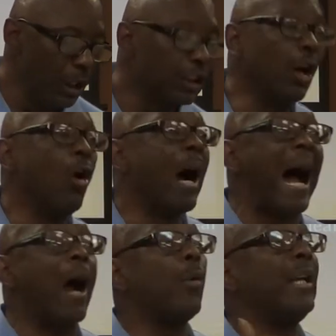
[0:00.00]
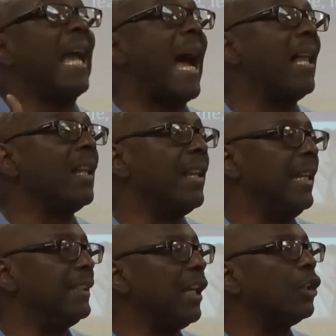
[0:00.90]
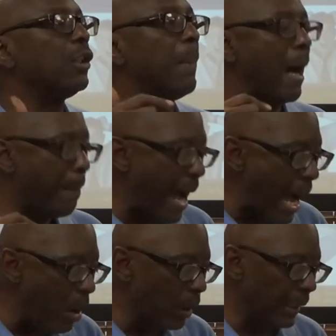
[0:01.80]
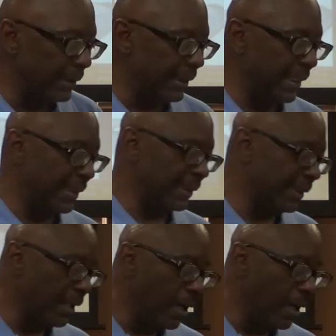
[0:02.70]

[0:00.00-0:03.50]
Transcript: So our reality, it talks about powerlessness.